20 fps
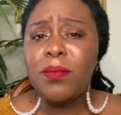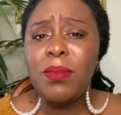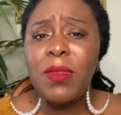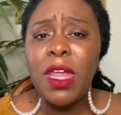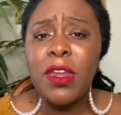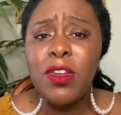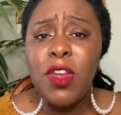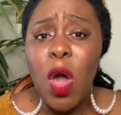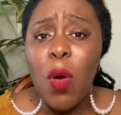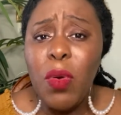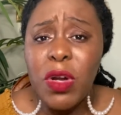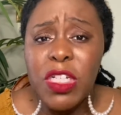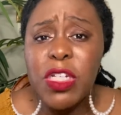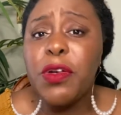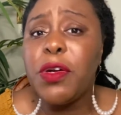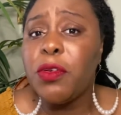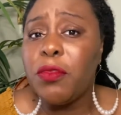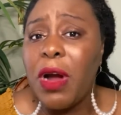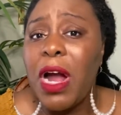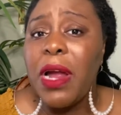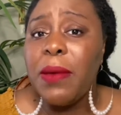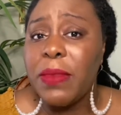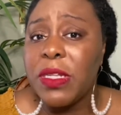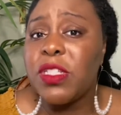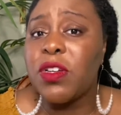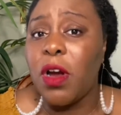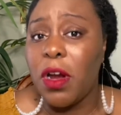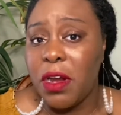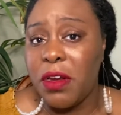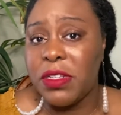Know what your requirements
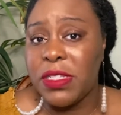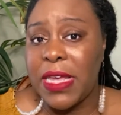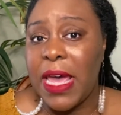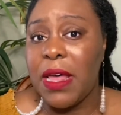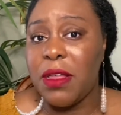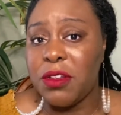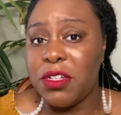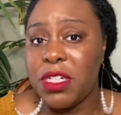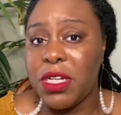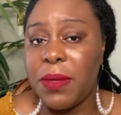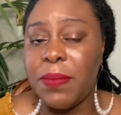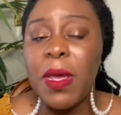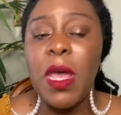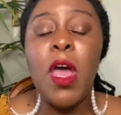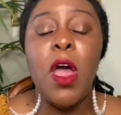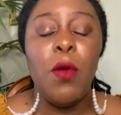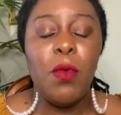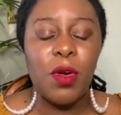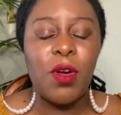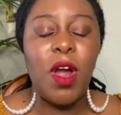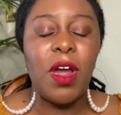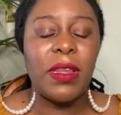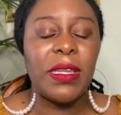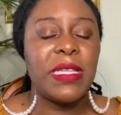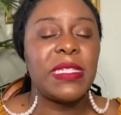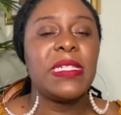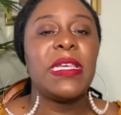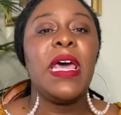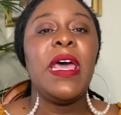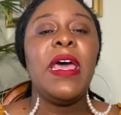are on your scholarship,
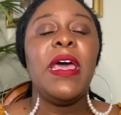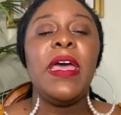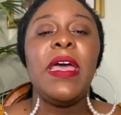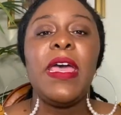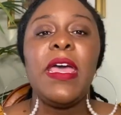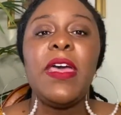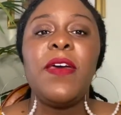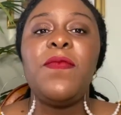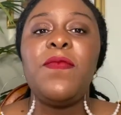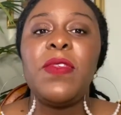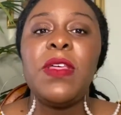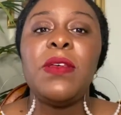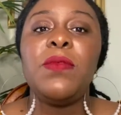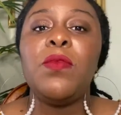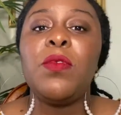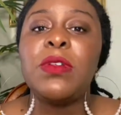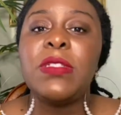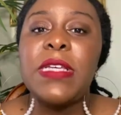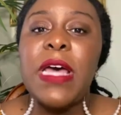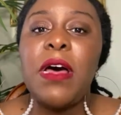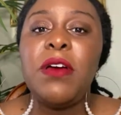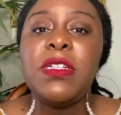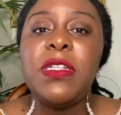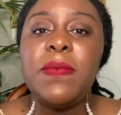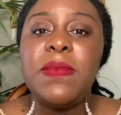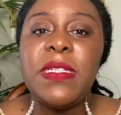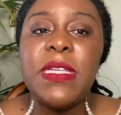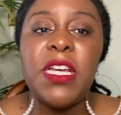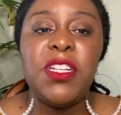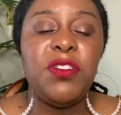regardless. If the scholarship
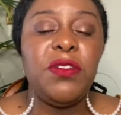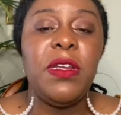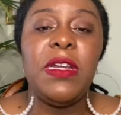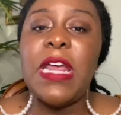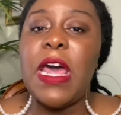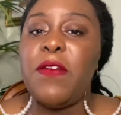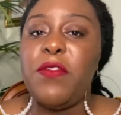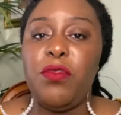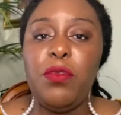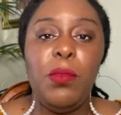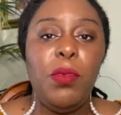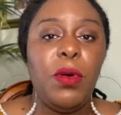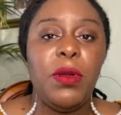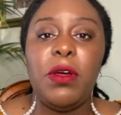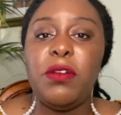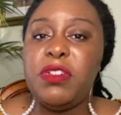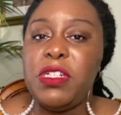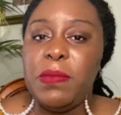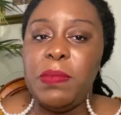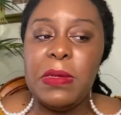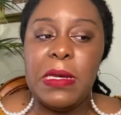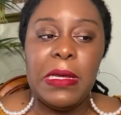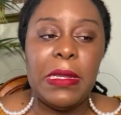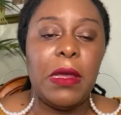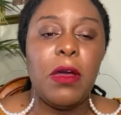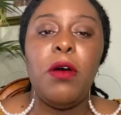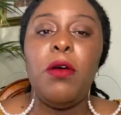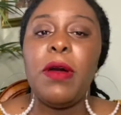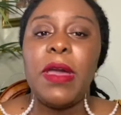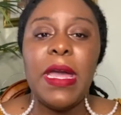says you need to have a 3.0 GPA, like,
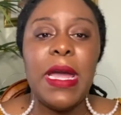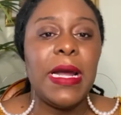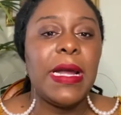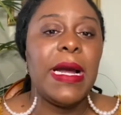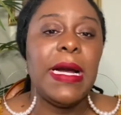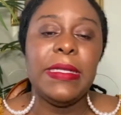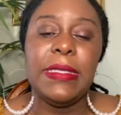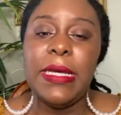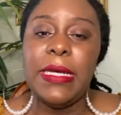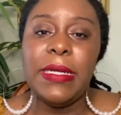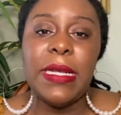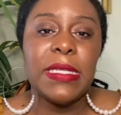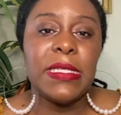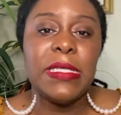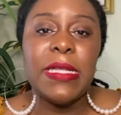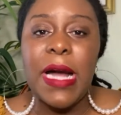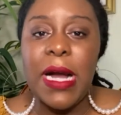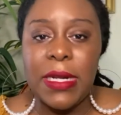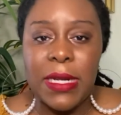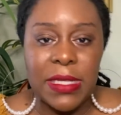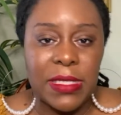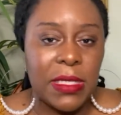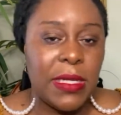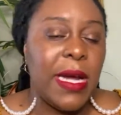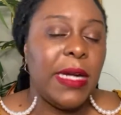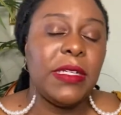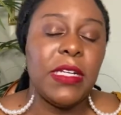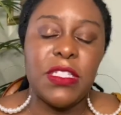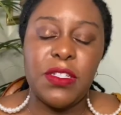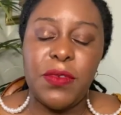okay, I got that. That's locked. That's a
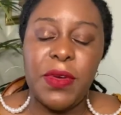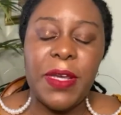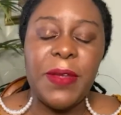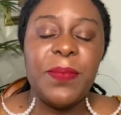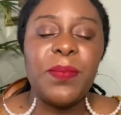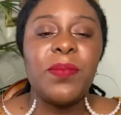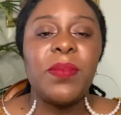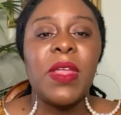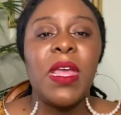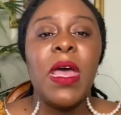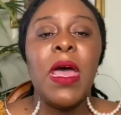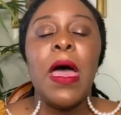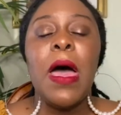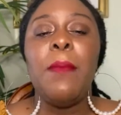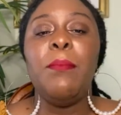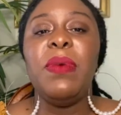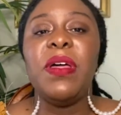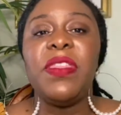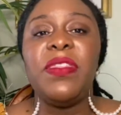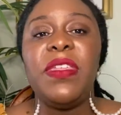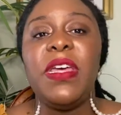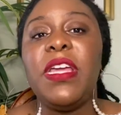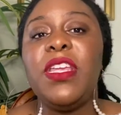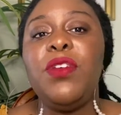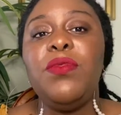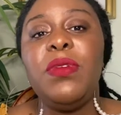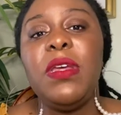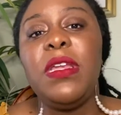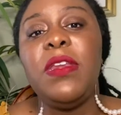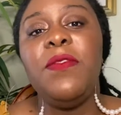lock. That's great. But then you
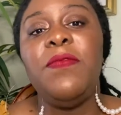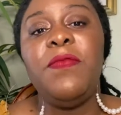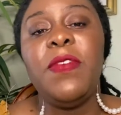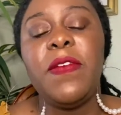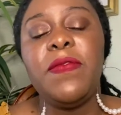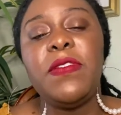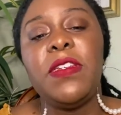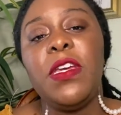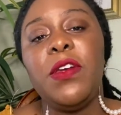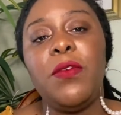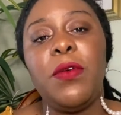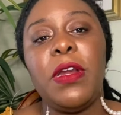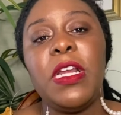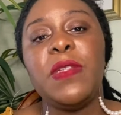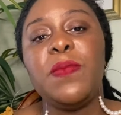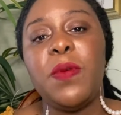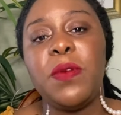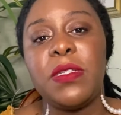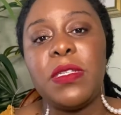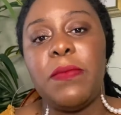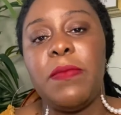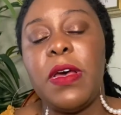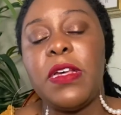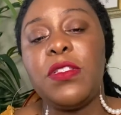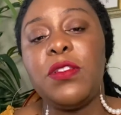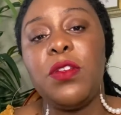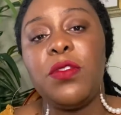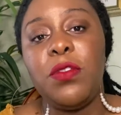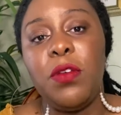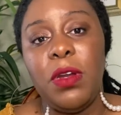need 15 credits per
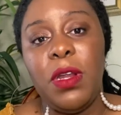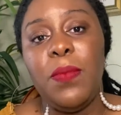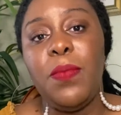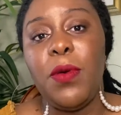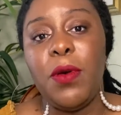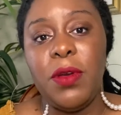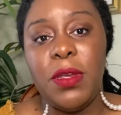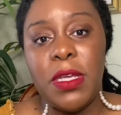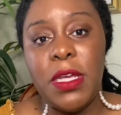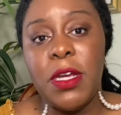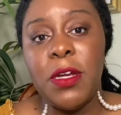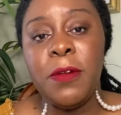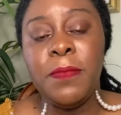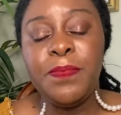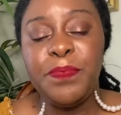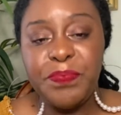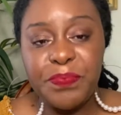semester, 30 per year.